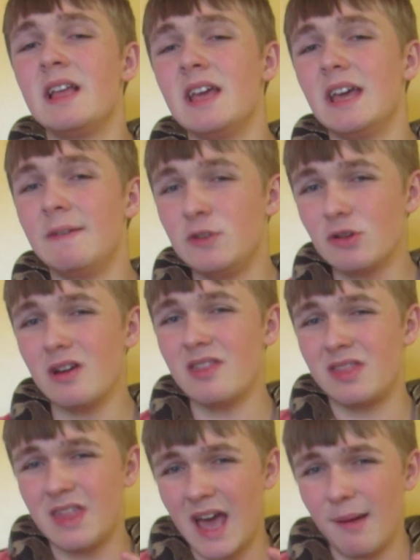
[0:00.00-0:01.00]
If you're
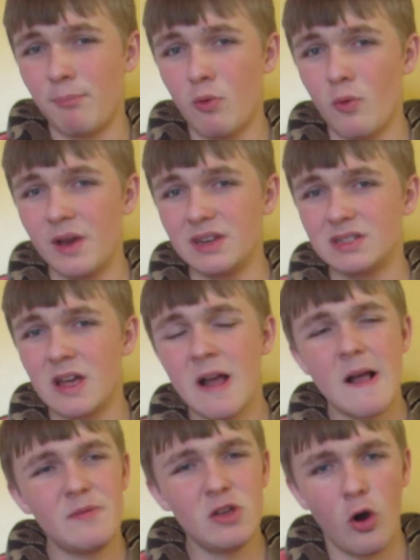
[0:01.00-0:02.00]
at that point,
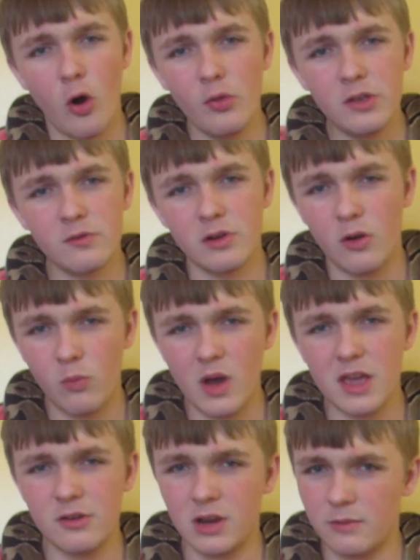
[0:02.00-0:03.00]
the only real
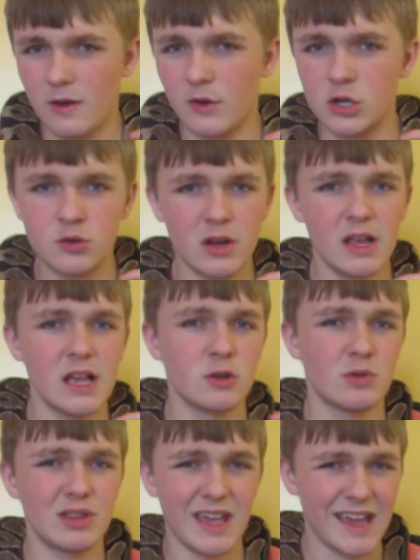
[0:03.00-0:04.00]
way you're going to be able to treat it is
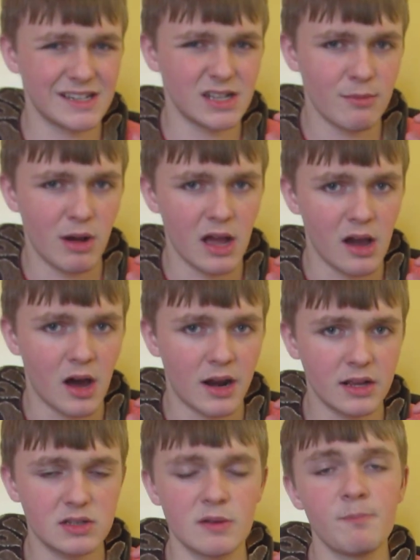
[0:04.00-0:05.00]
with
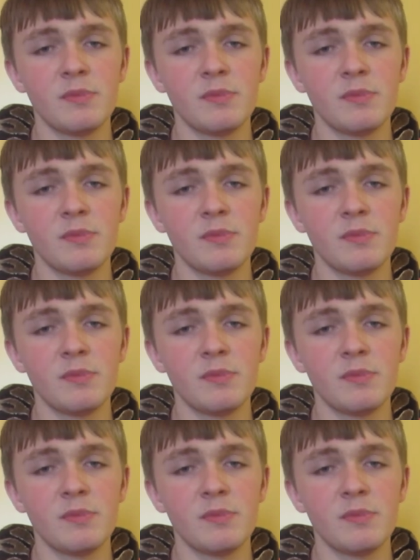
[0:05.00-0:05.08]
antibiotics.